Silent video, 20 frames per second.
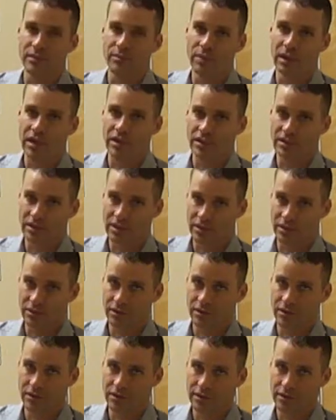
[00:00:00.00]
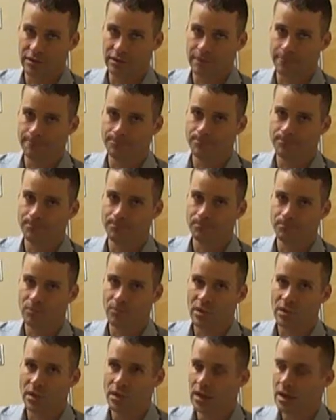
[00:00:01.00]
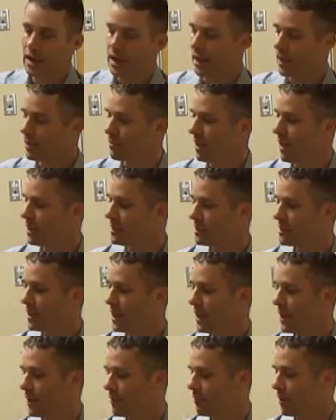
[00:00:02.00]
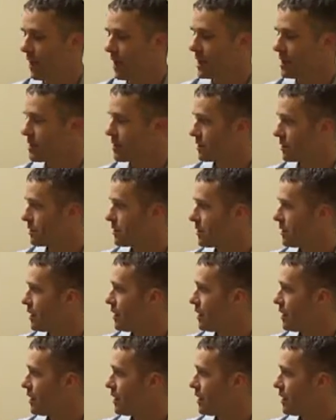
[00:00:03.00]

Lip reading: upon the skeletal system. An emaciated patient